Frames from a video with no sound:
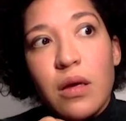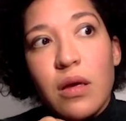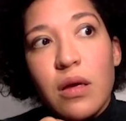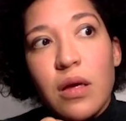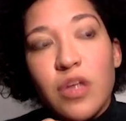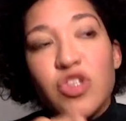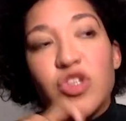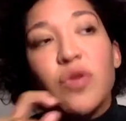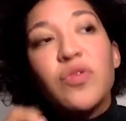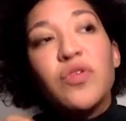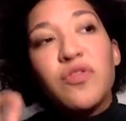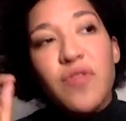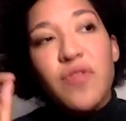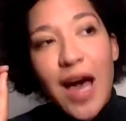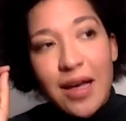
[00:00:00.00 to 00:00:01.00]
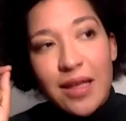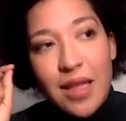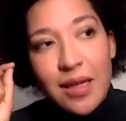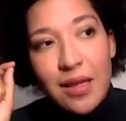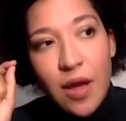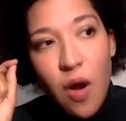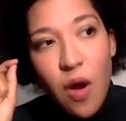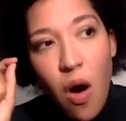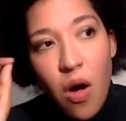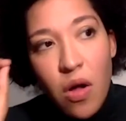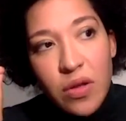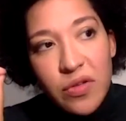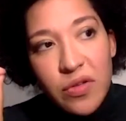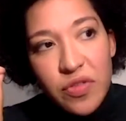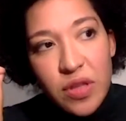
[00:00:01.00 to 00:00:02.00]
it showed the fact that like
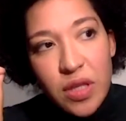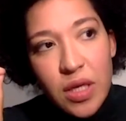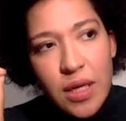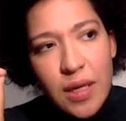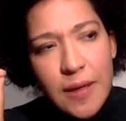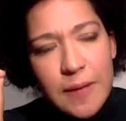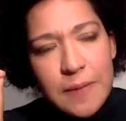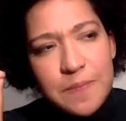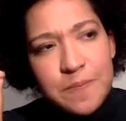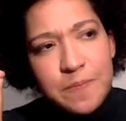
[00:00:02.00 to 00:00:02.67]
all of the